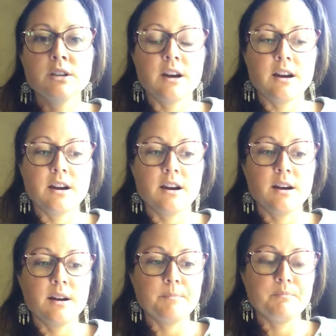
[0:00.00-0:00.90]

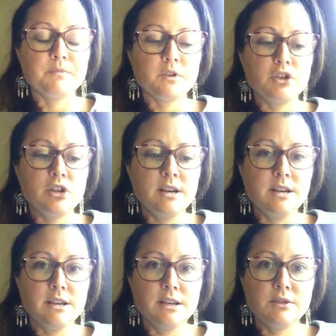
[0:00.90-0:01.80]
Um,
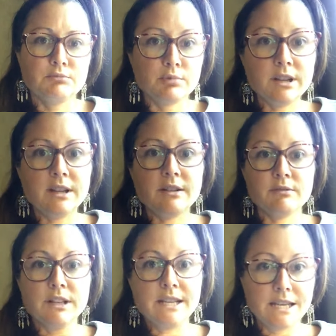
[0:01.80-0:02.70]
she really,
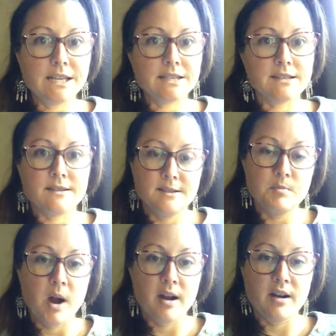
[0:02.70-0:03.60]
really is
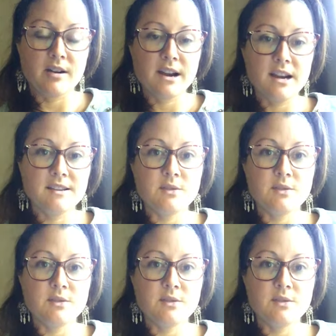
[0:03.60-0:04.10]
inspiring.